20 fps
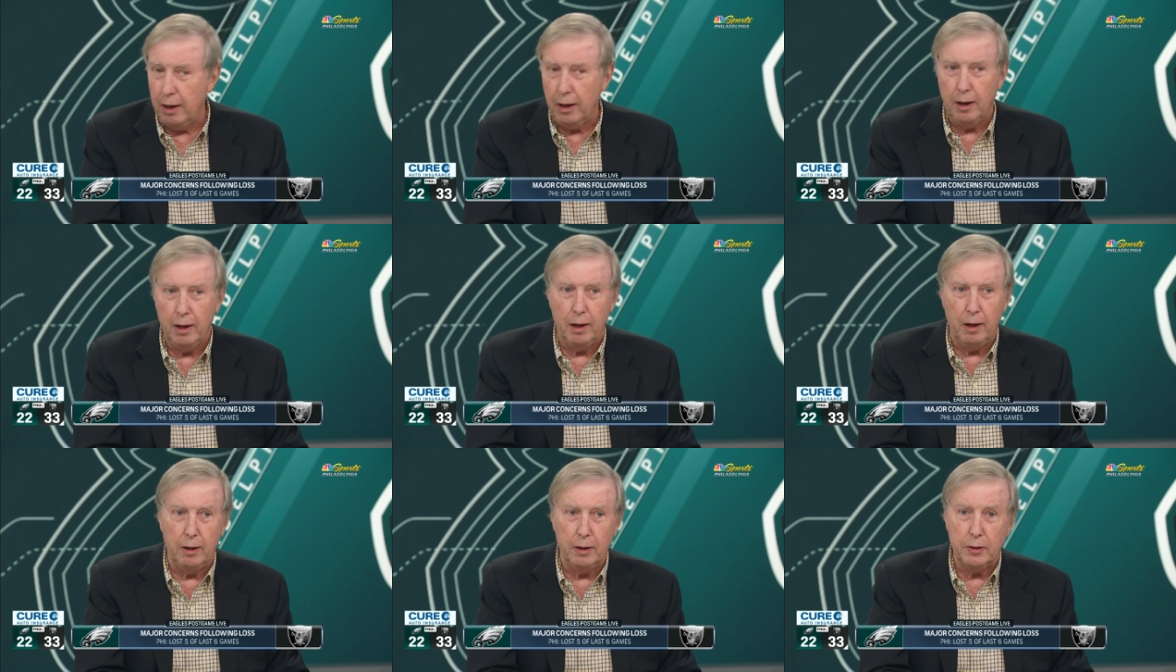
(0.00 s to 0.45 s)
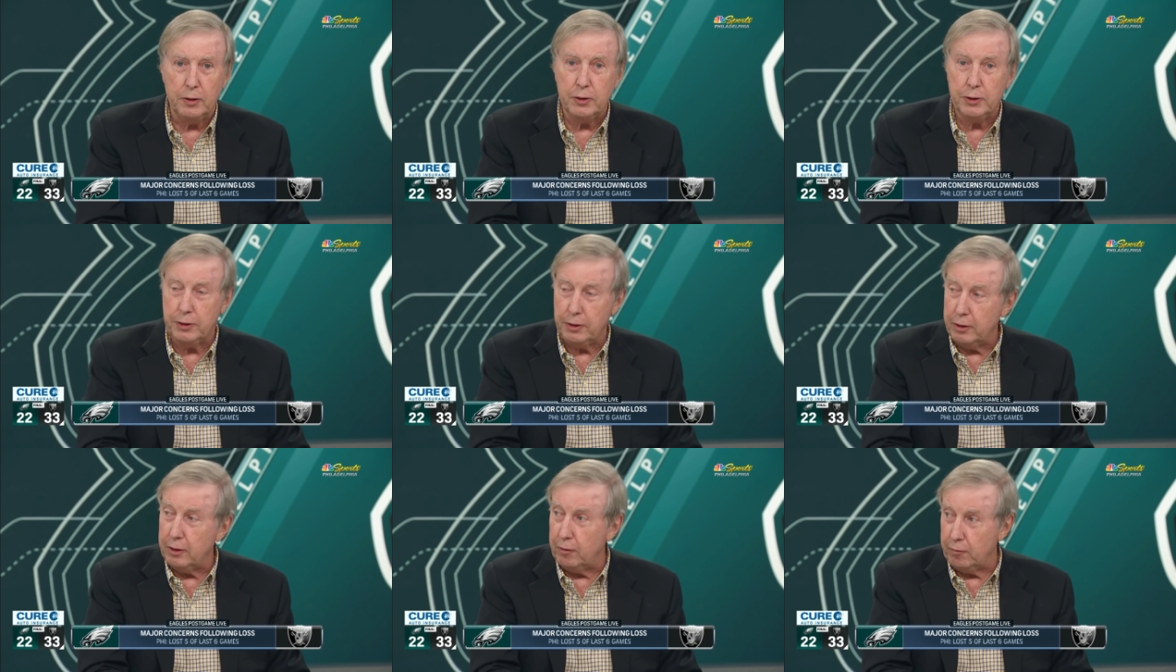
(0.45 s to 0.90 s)
Uh,
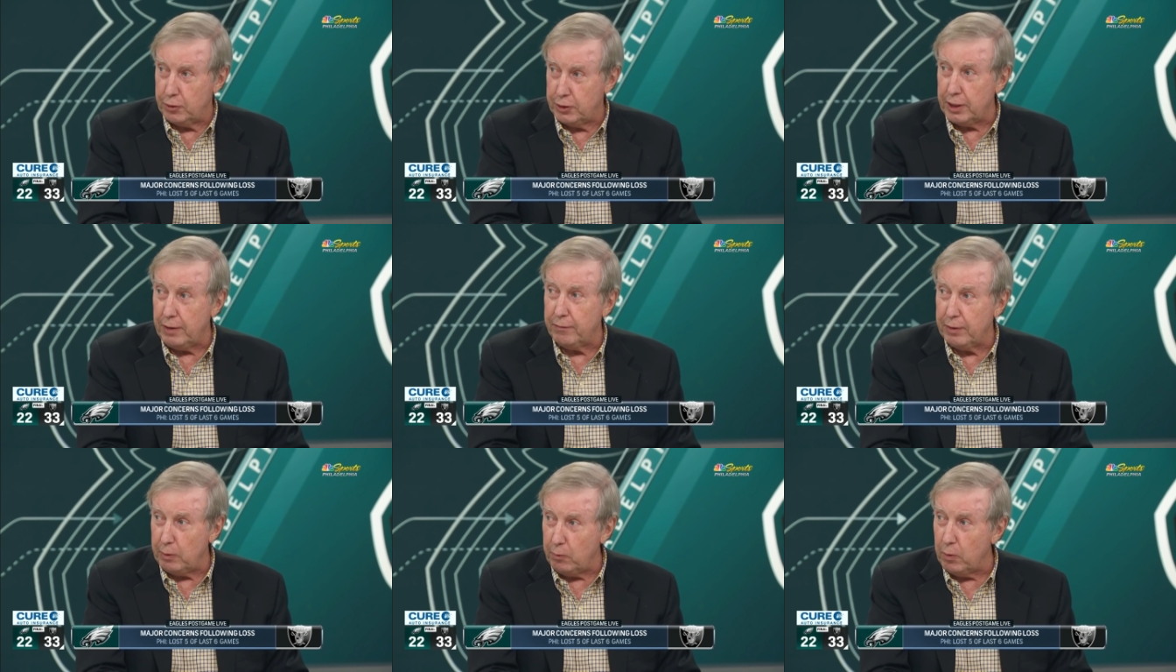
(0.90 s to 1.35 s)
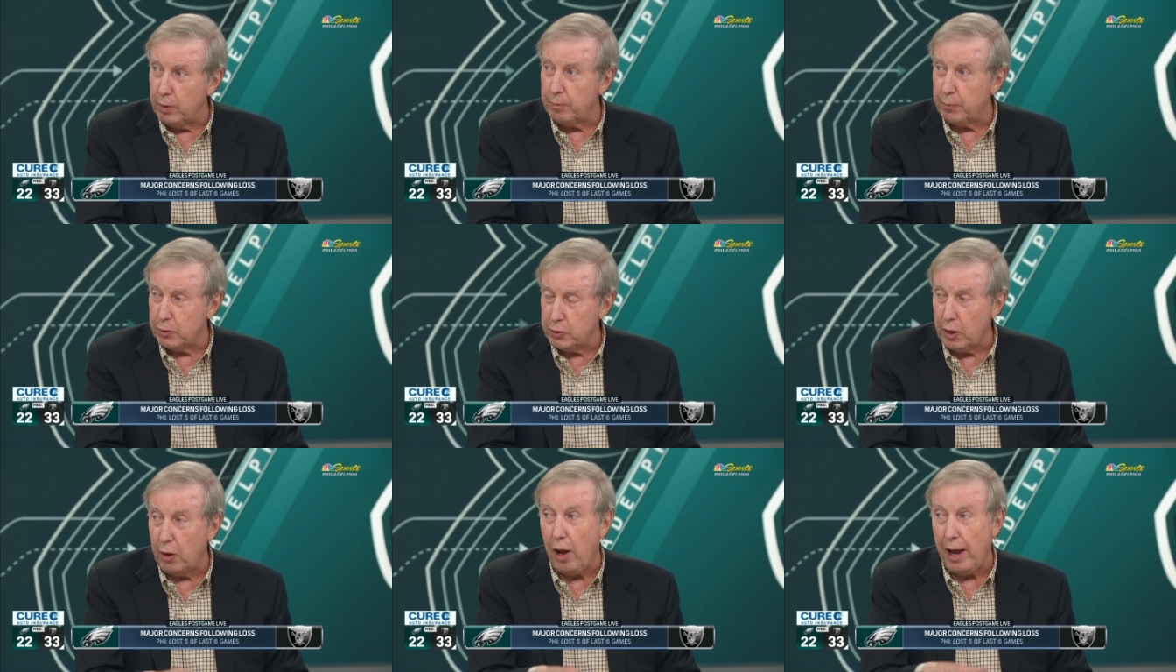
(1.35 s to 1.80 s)

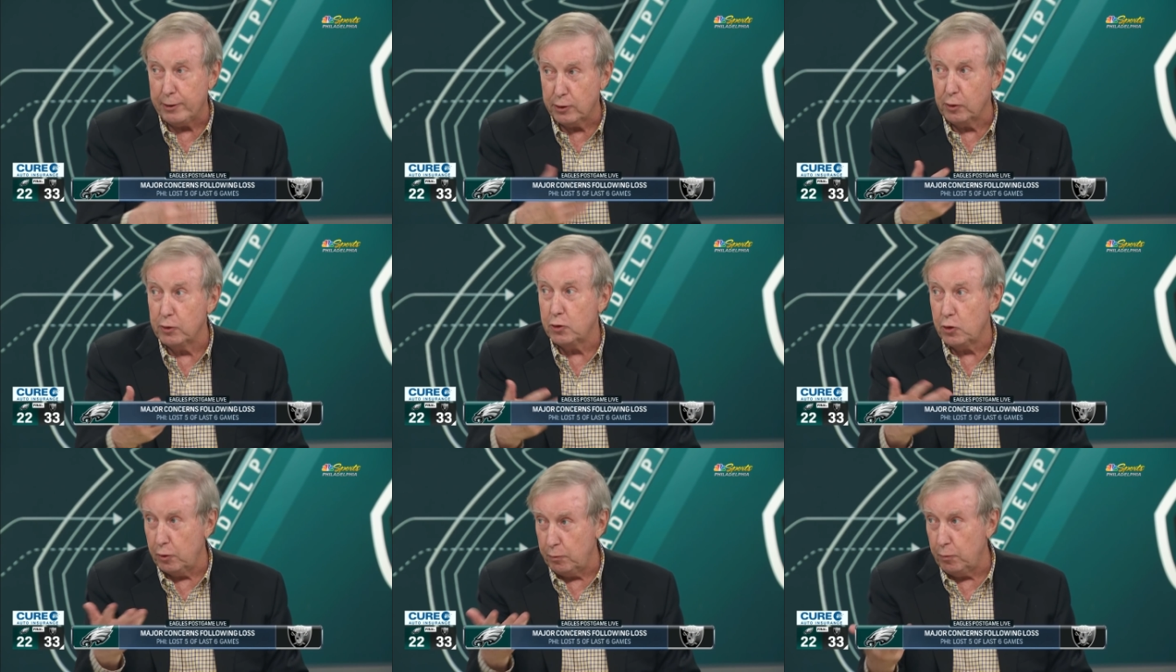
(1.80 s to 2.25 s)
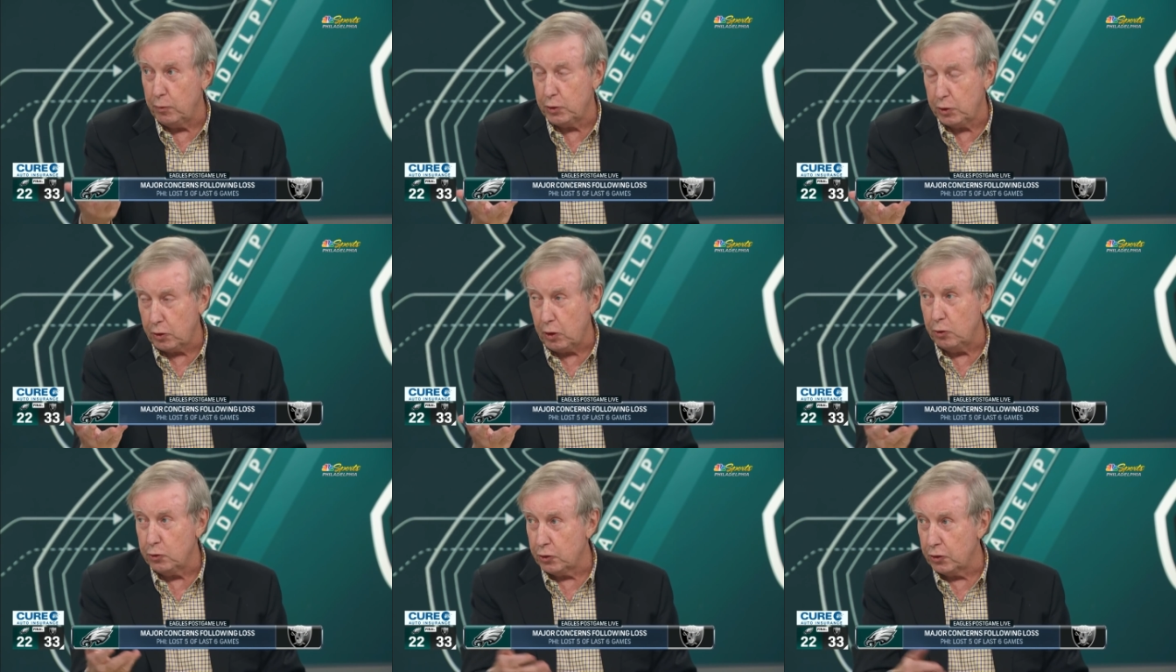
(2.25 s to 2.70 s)
71%, I actually
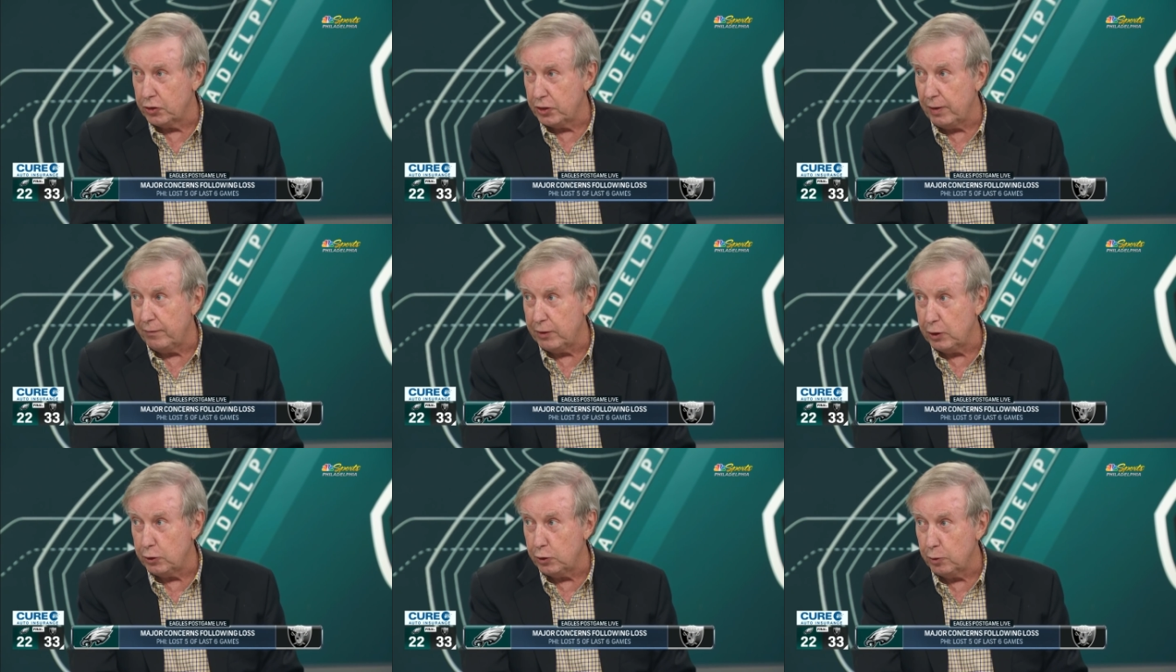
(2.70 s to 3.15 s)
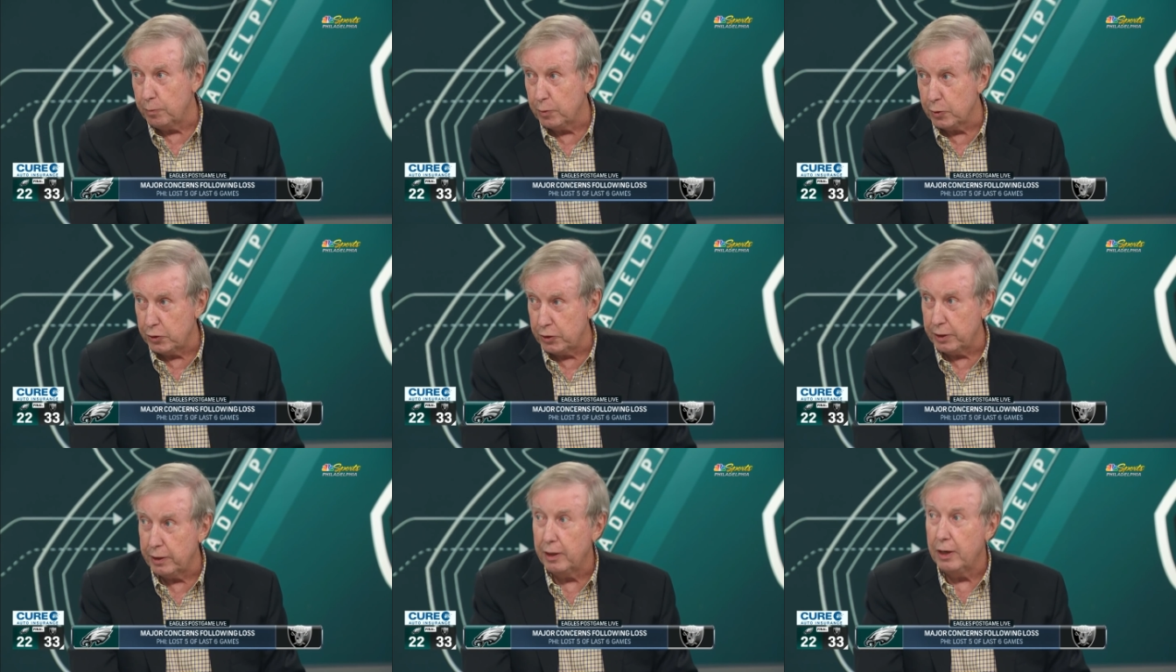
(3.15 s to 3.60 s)
was closer to
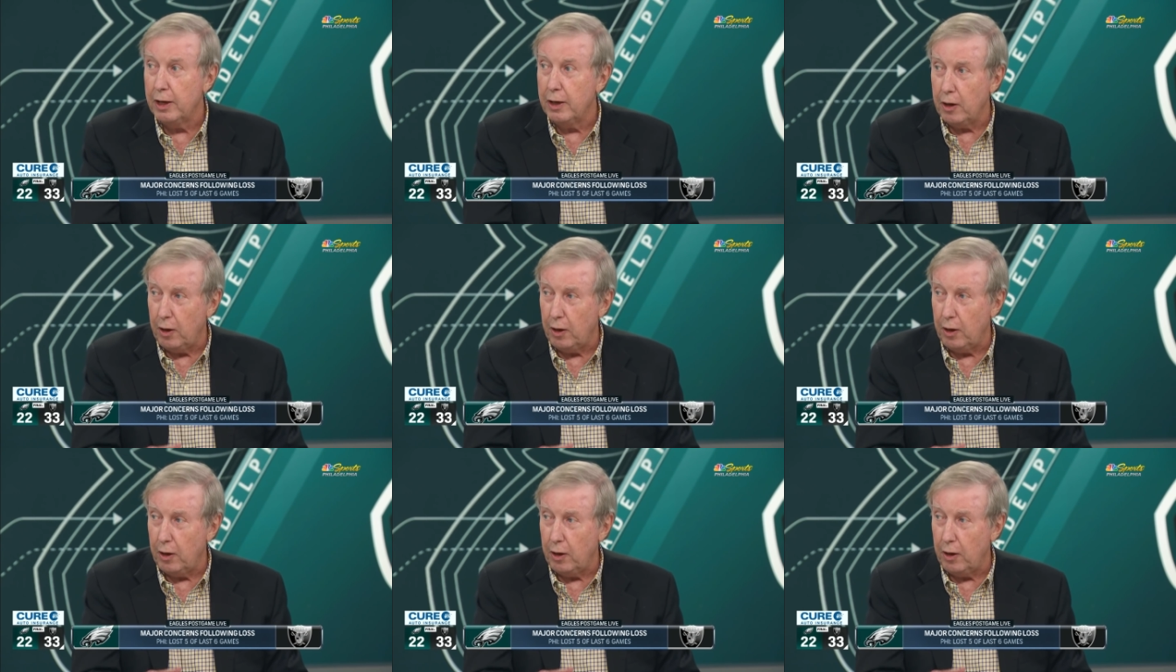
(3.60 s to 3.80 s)
72%